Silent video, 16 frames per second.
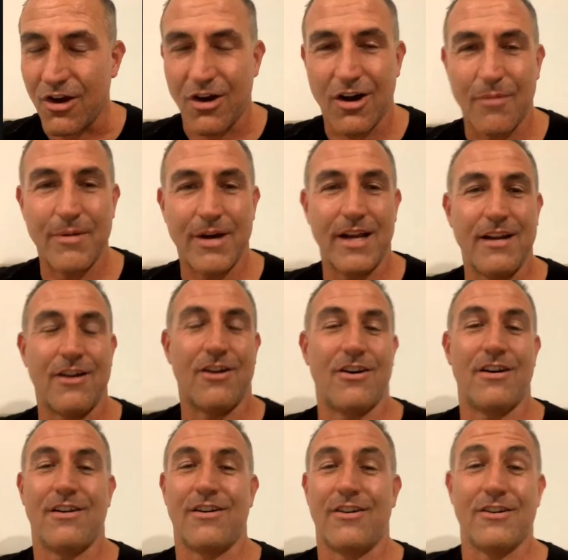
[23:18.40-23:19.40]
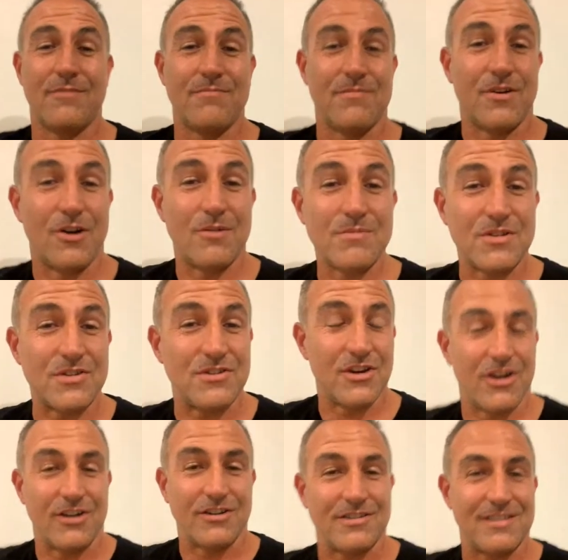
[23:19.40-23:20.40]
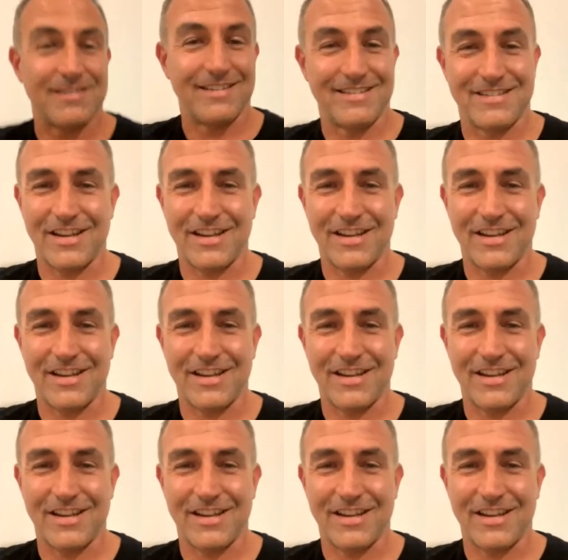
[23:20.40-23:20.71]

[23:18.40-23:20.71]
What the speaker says: Oh, mate, I'm stoked.